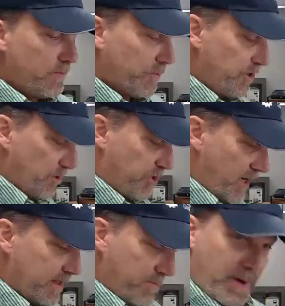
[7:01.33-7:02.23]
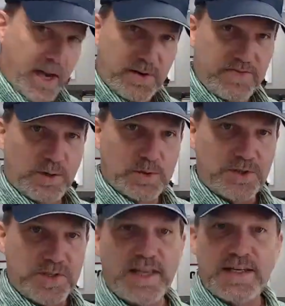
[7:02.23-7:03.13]
When you check battery
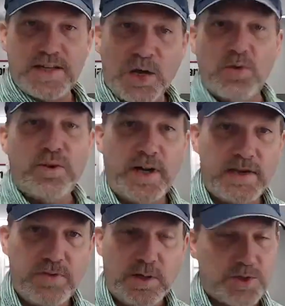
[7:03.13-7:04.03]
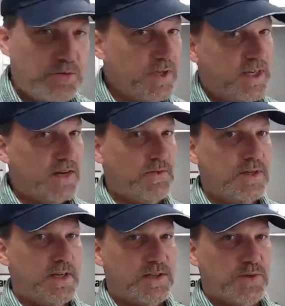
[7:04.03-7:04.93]
voltage and it's over 8 volts, you think
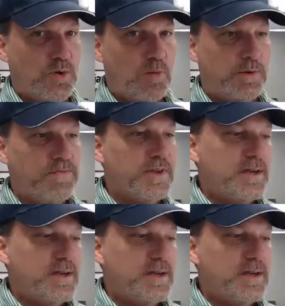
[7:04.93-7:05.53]
everything is normal.